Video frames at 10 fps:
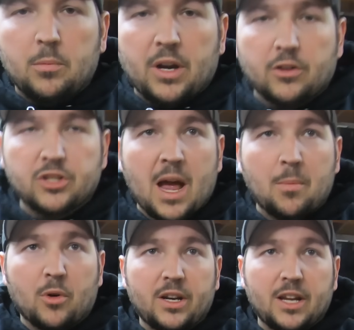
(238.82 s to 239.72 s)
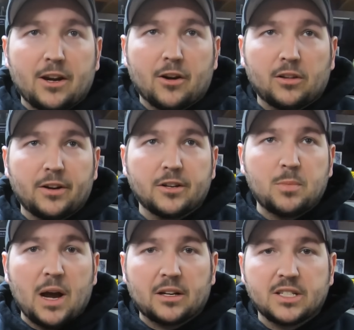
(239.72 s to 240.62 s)
bigger snap ring to get our
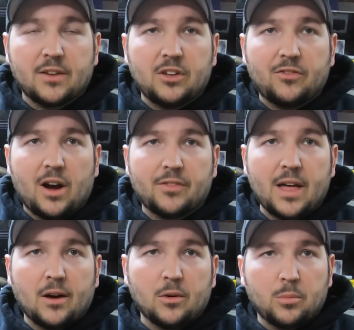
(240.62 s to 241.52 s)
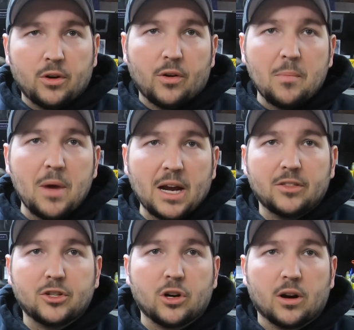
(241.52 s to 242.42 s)
clearance back to 75 thou and put it right back
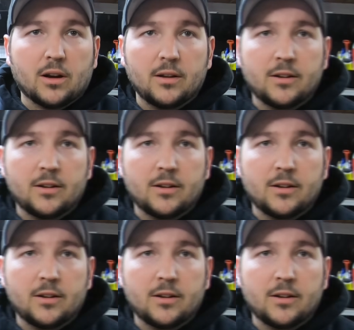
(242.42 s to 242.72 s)
in the truck.